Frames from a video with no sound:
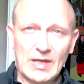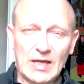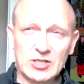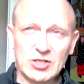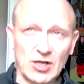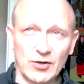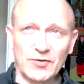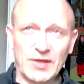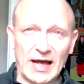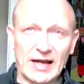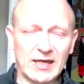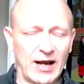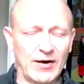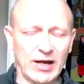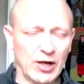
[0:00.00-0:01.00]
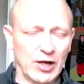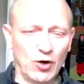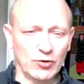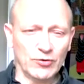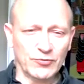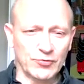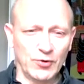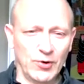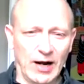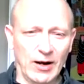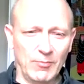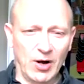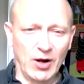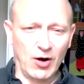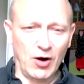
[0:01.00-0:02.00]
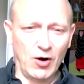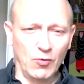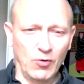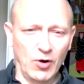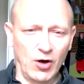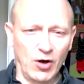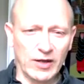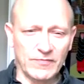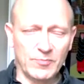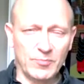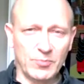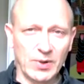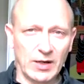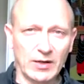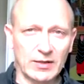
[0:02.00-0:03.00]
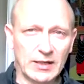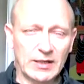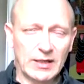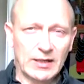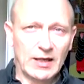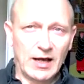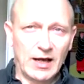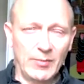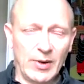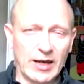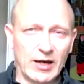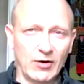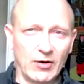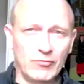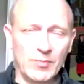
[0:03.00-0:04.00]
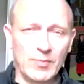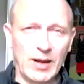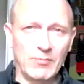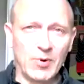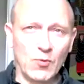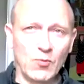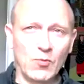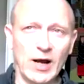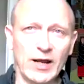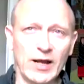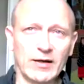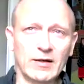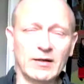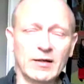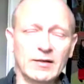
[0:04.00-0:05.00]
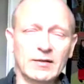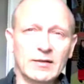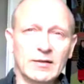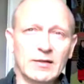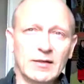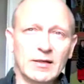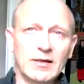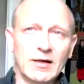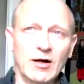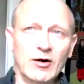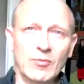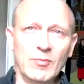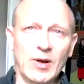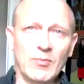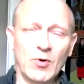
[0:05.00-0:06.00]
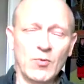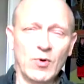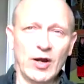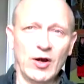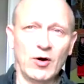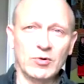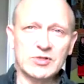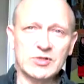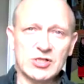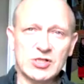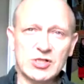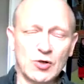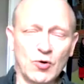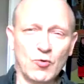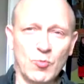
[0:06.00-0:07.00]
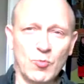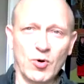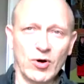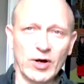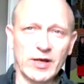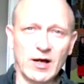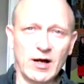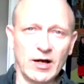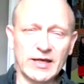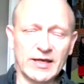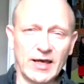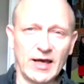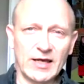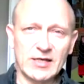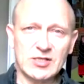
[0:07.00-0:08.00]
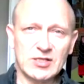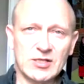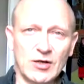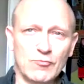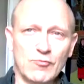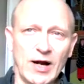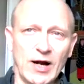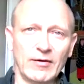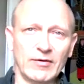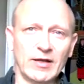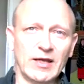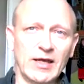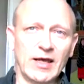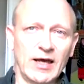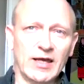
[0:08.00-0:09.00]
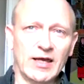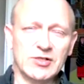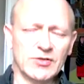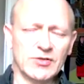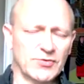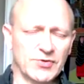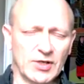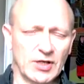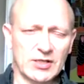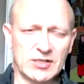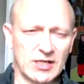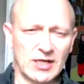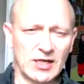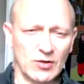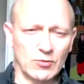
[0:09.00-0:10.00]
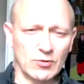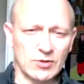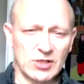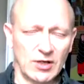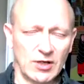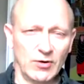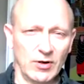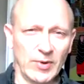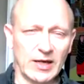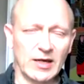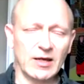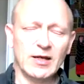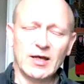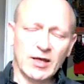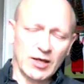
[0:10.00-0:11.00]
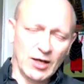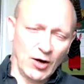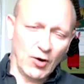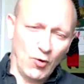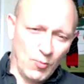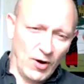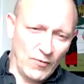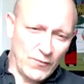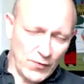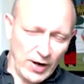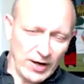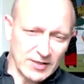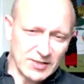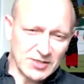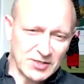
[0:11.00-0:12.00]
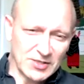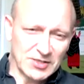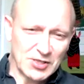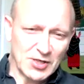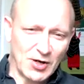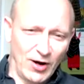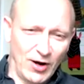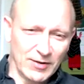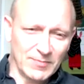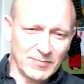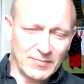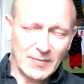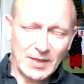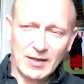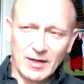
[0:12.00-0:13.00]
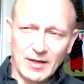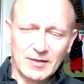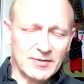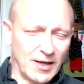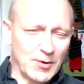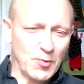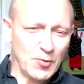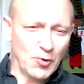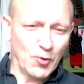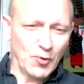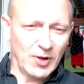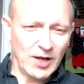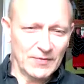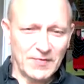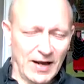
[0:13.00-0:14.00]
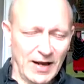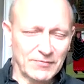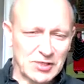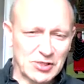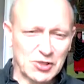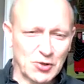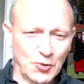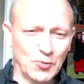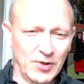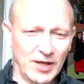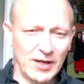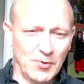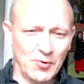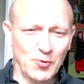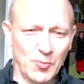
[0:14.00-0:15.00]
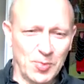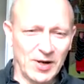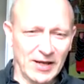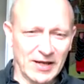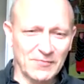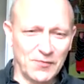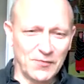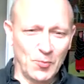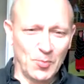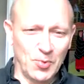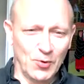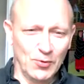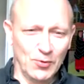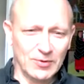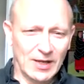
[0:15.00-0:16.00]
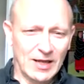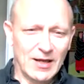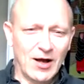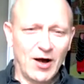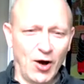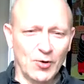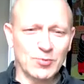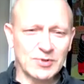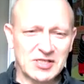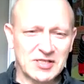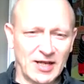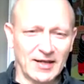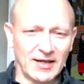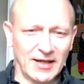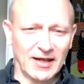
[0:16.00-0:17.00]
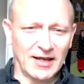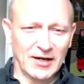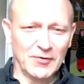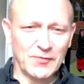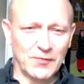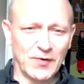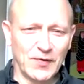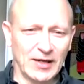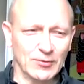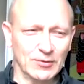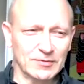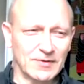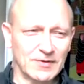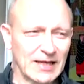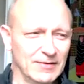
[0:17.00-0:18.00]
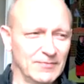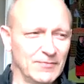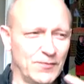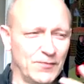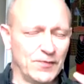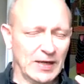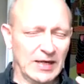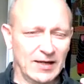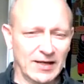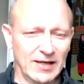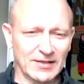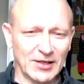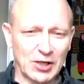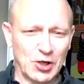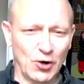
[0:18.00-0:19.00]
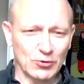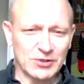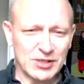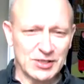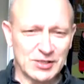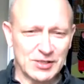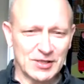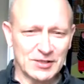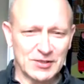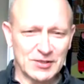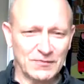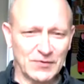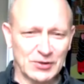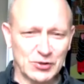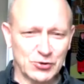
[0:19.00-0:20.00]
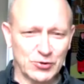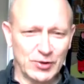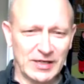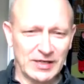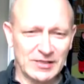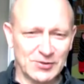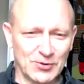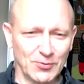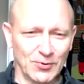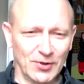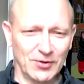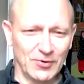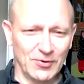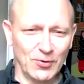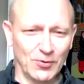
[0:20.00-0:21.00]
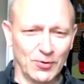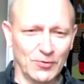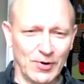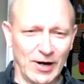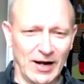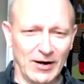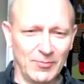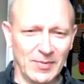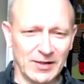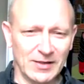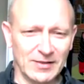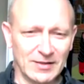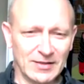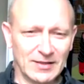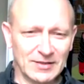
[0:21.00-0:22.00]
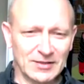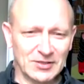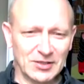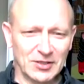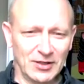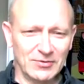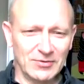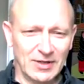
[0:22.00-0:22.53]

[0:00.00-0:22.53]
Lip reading: so that carried on throughout my whole life. But I mean, I remember when I was a schoolboy, I guess around the age of 13 or so. I mean, all my friends at the time, they were all, after school, they were all playing football. I was standing in a field, feeling the consciousness of the trees all around me, and